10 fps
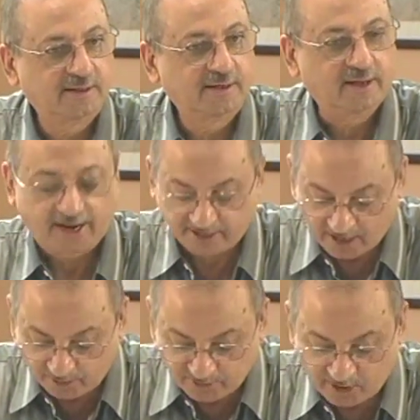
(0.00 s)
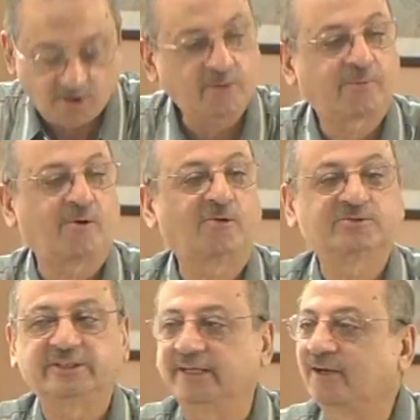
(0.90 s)
And now you are not
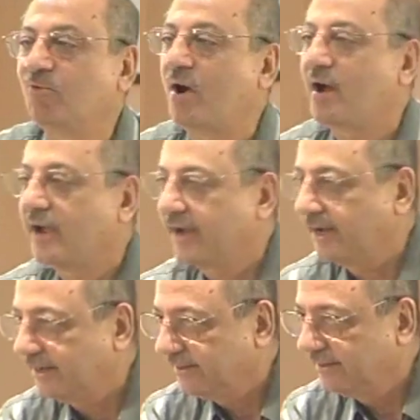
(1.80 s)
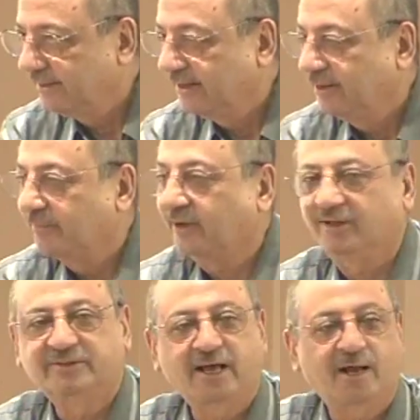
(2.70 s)
pronouncing it. Why? Because
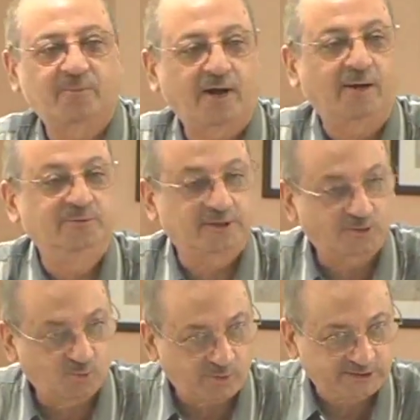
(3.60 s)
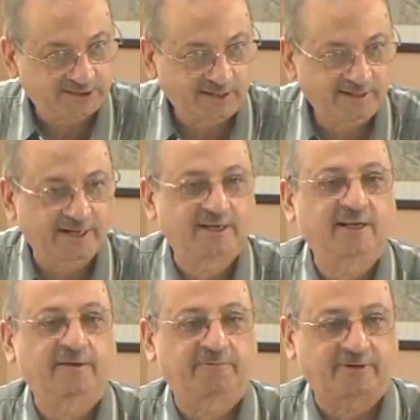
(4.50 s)
they are Hamzatul Wasal.
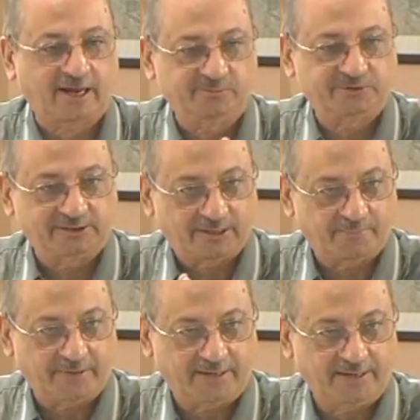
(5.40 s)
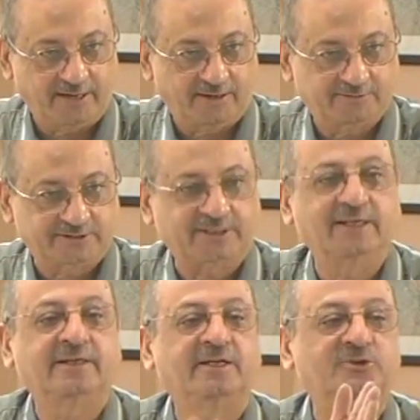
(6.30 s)
If it comes in the beginning of the
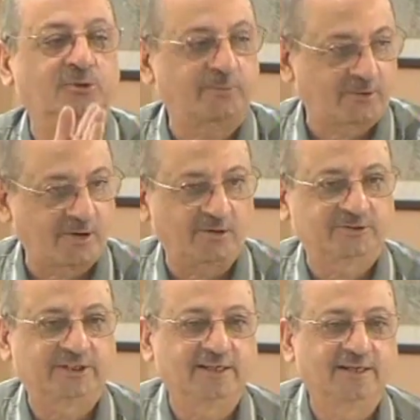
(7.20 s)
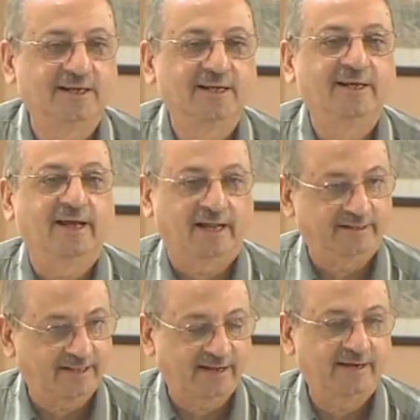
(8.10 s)
sentence, you pronounce it. And
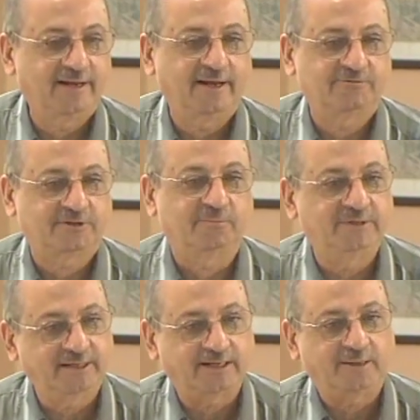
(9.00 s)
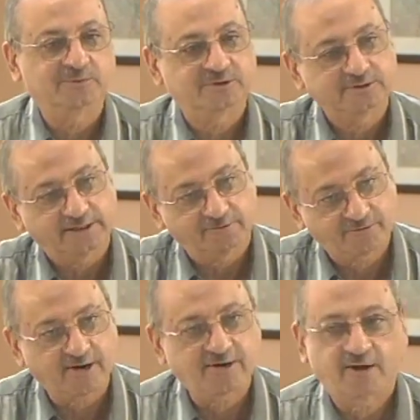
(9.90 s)
then if something comes in
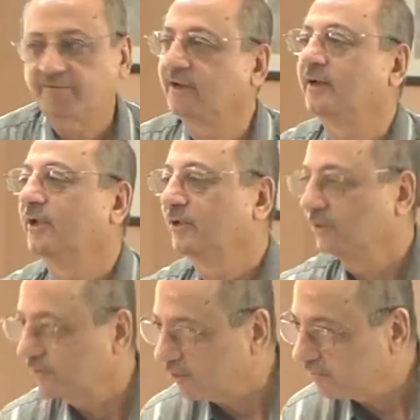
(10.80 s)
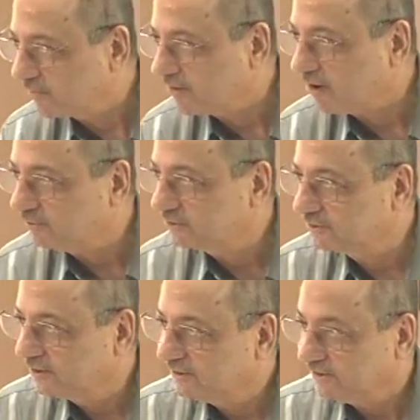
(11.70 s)
front of it, you don't pronounce.
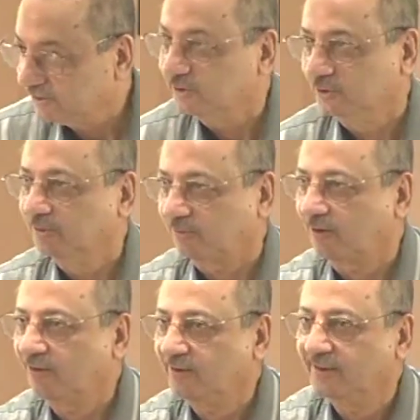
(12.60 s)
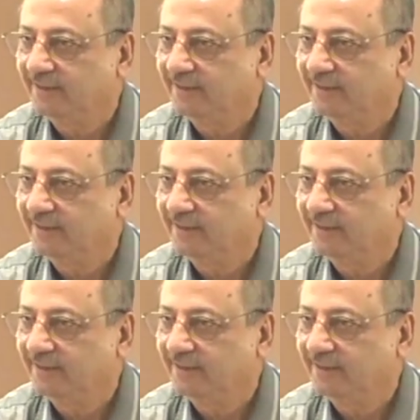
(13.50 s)
Do you follow?